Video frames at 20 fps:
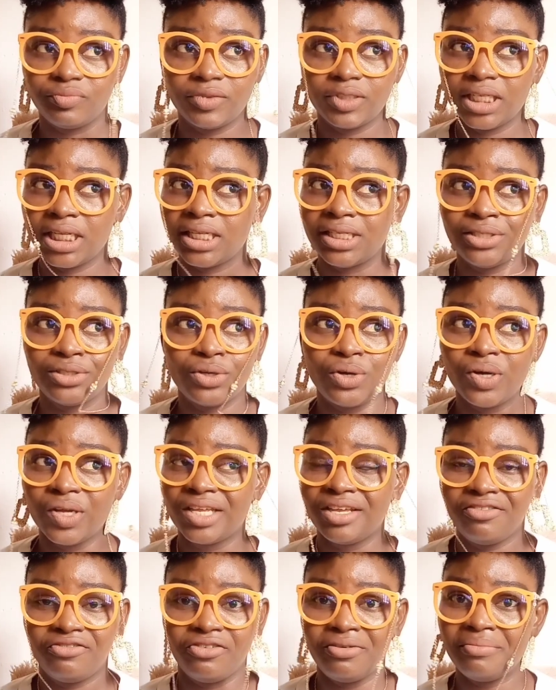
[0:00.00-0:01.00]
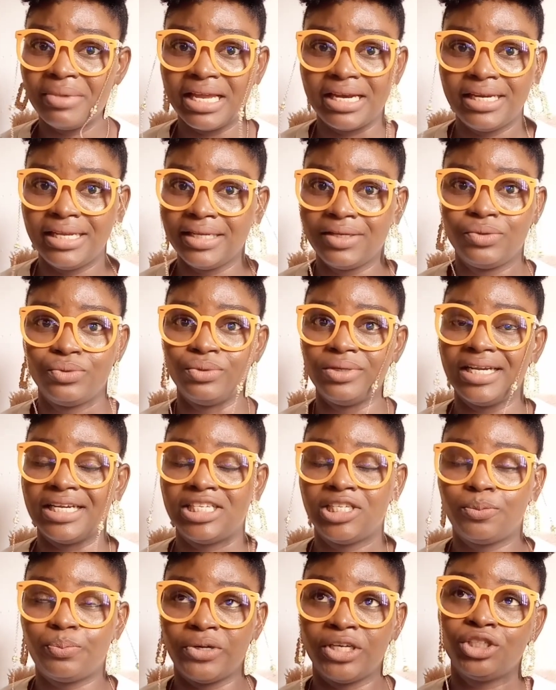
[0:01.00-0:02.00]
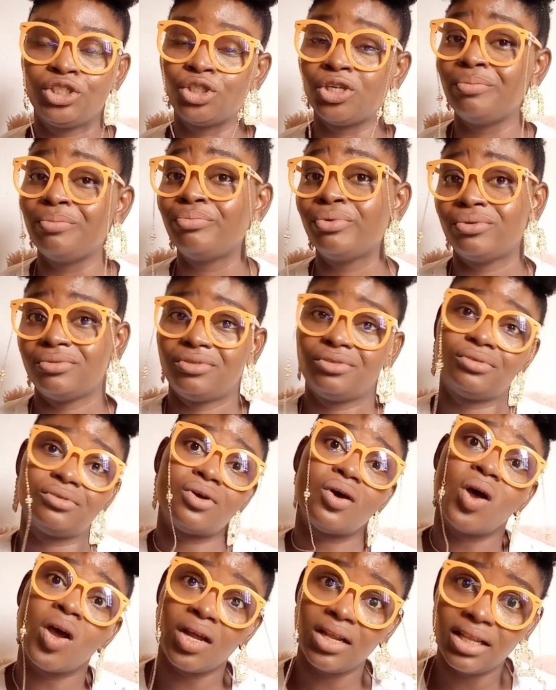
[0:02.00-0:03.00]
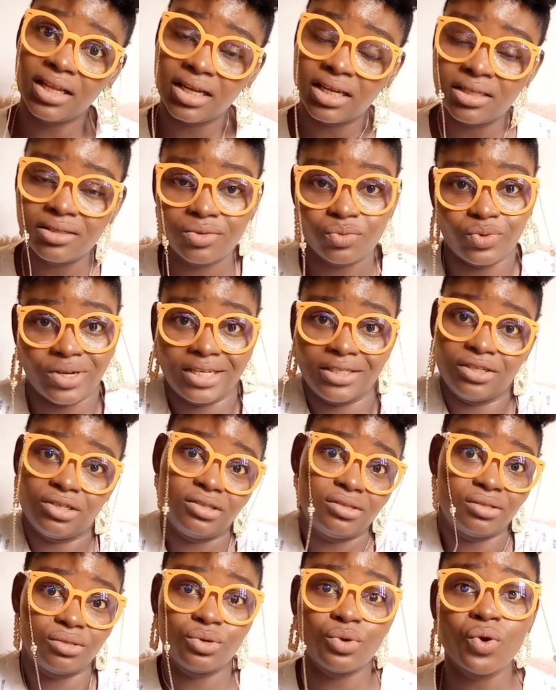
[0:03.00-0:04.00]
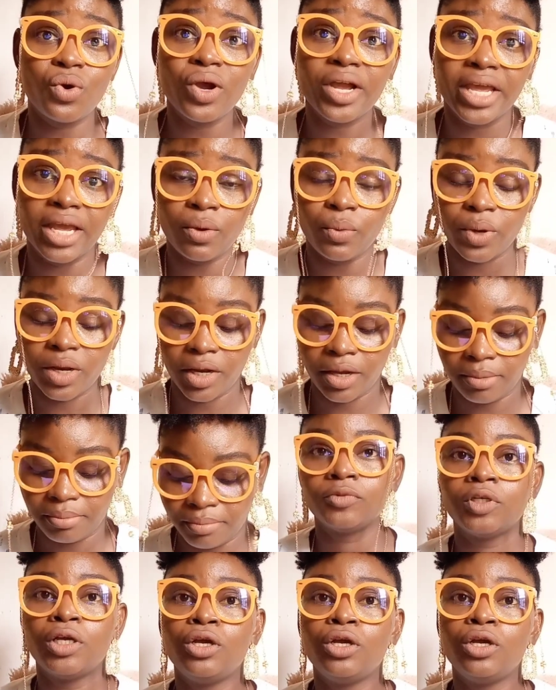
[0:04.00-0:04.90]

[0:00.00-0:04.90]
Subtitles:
they did not give him any good expression, but others were just okay with him.